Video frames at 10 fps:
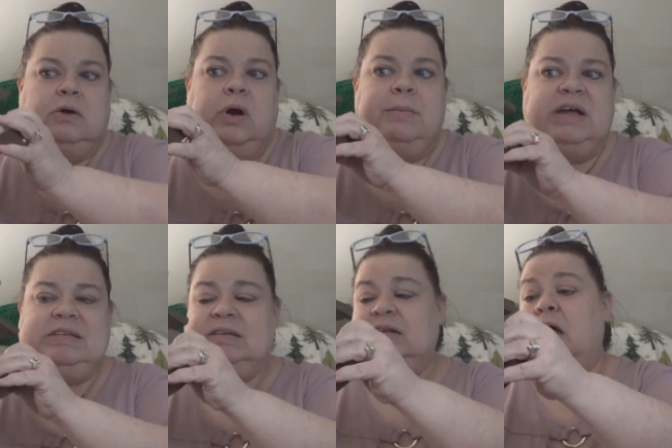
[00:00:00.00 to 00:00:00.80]
or I
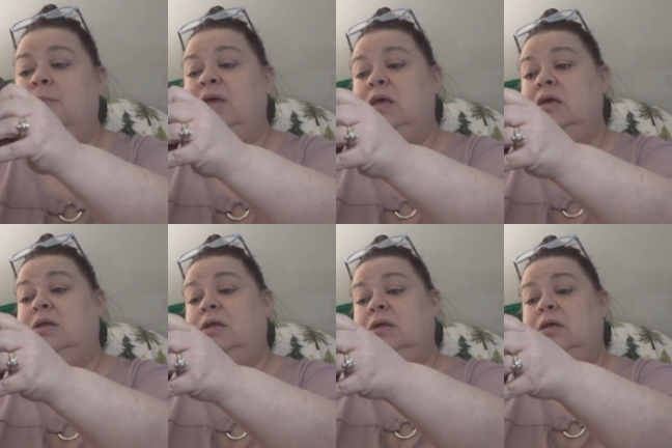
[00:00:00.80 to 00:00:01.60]
might send hubby
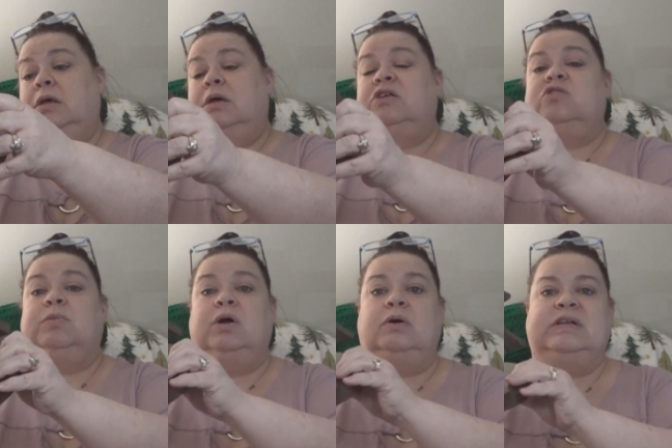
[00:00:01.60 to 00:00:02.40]
in
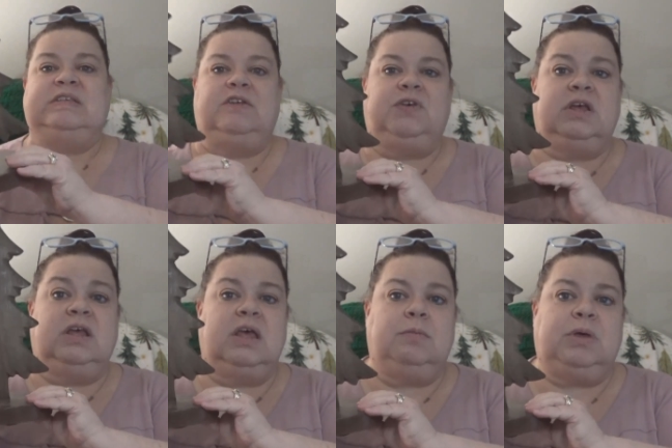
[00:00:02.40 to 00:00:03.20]
tomorrow and see if he
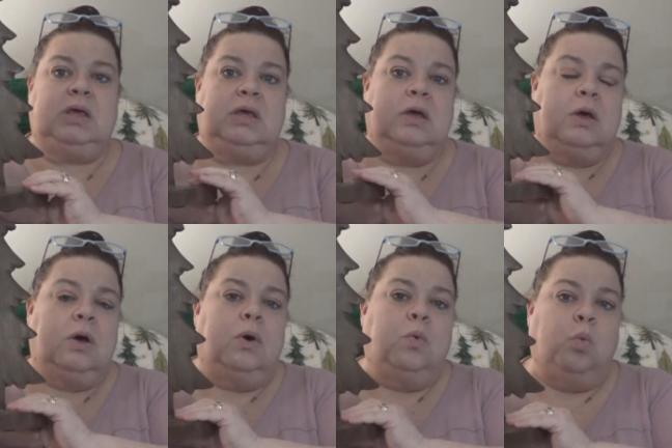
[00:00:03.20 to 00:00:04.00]
can get me
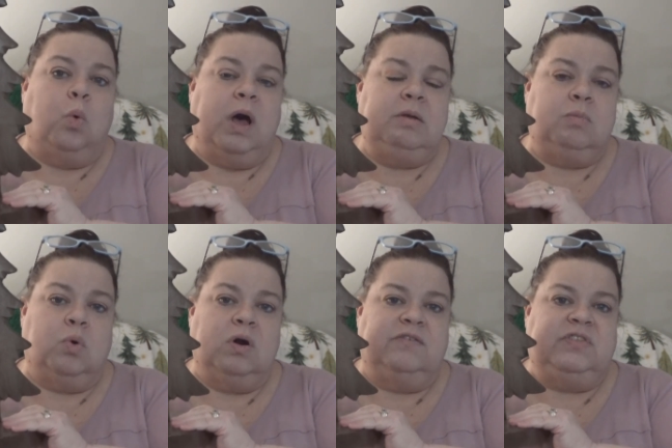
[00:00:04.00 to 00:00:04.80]
one
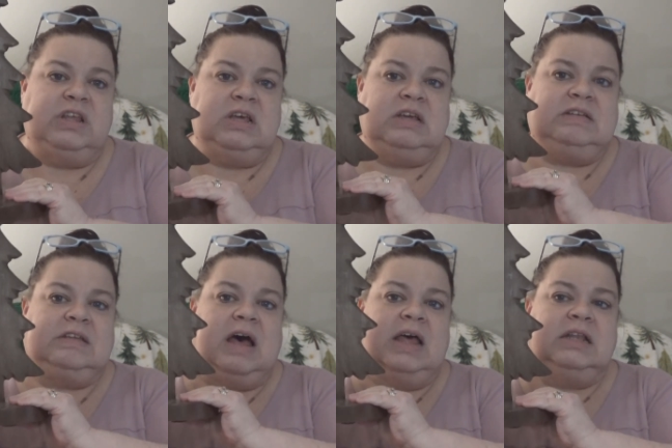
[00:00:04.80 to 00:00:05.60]
more of
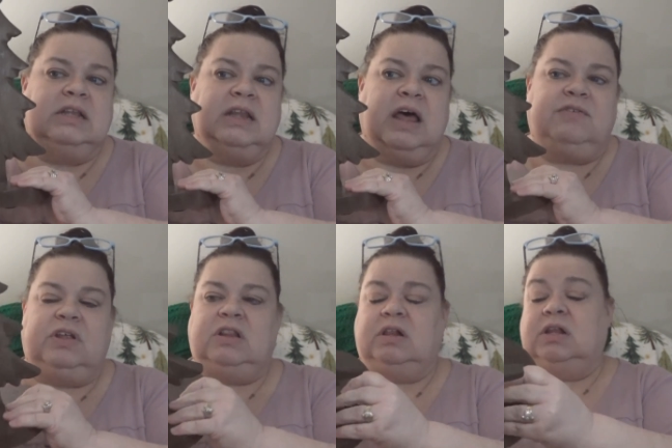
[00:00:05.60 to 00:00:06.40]
these. I love
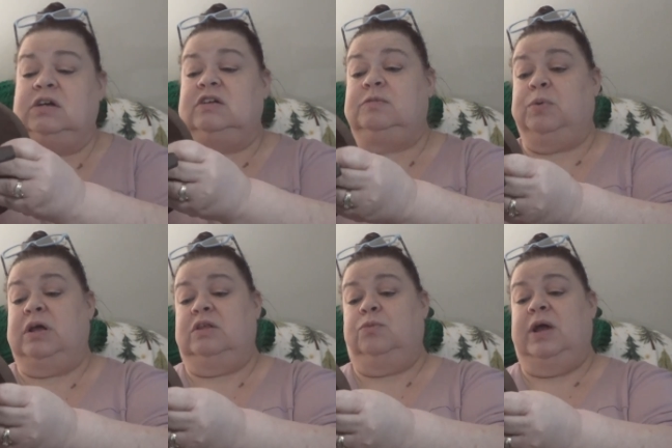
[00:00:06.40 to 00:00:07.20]
it. The clearance
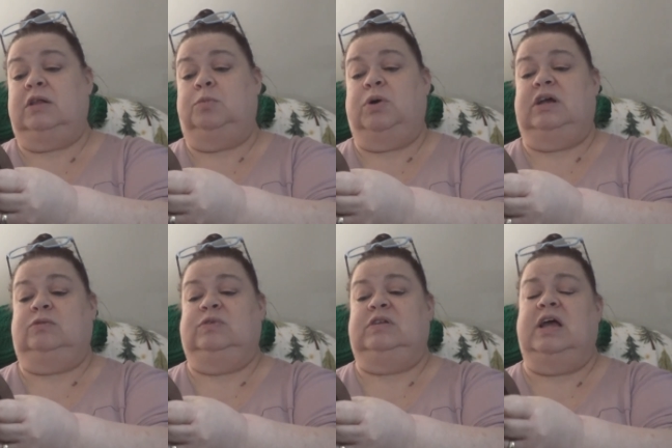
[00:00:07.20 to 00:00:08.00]
price, the regular
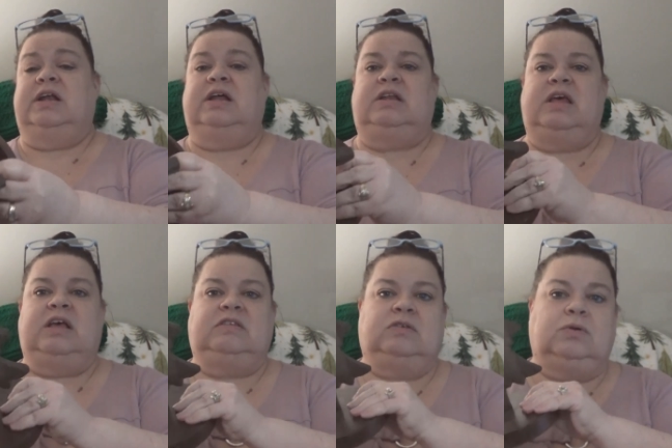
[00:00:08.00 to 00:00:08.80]
price was
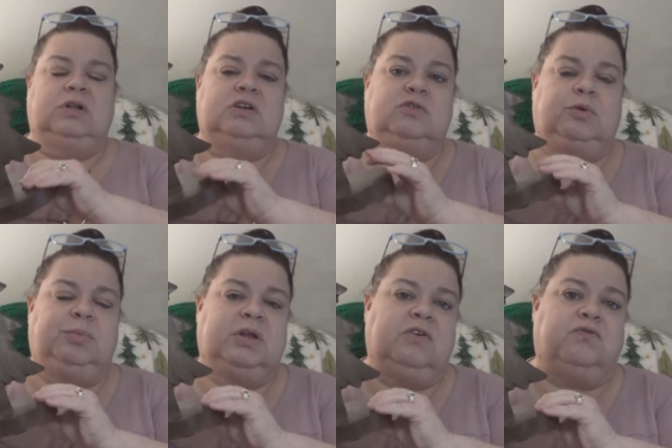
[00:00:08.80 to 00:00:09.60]
$9.98, so clearance would
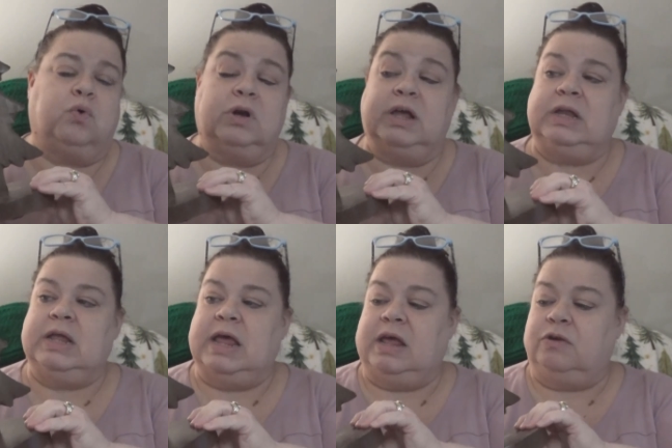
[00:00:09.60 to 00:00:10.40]
have been like
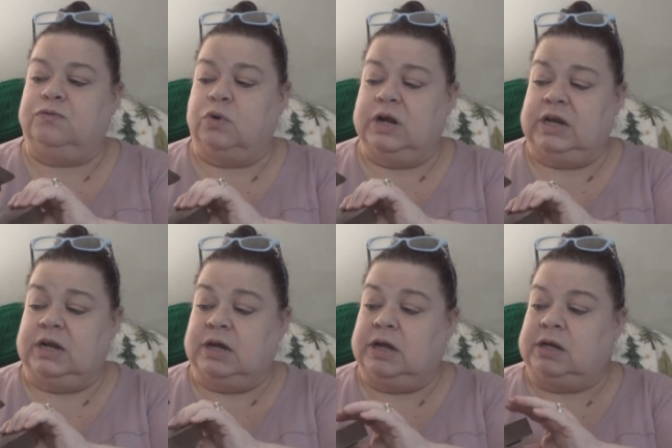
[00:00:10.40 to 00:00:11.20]
$4.98 or
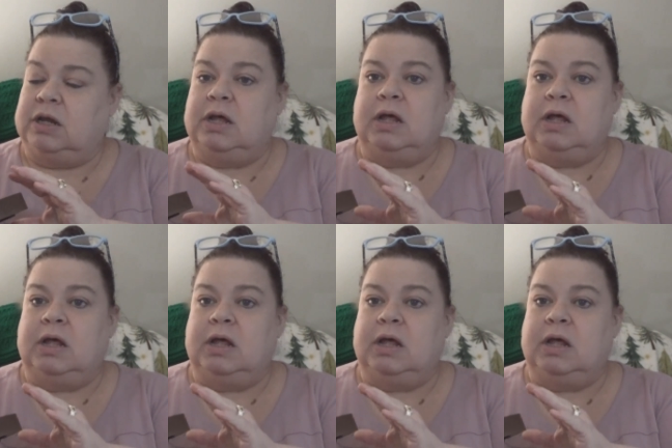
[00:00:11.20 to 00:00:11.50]
$4.99.